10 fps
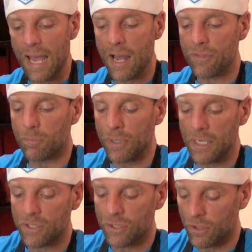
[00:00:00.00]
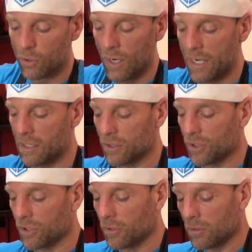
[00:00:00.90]
add the beans and the
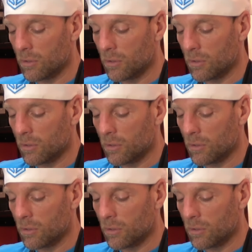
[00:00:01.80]
grains